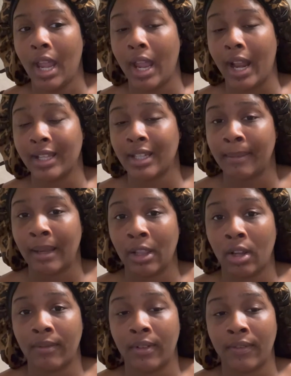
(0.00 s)
and I set my
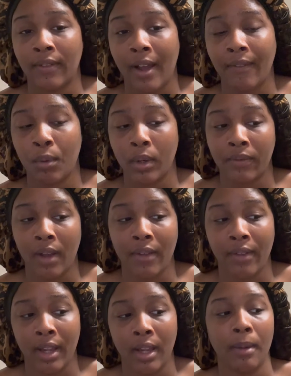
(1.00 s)
alarm for 5:45
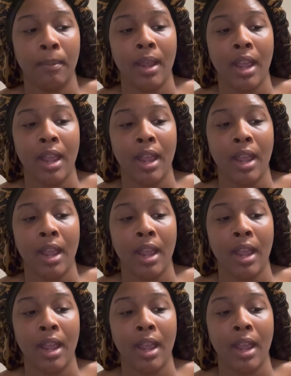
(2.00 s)
a.m.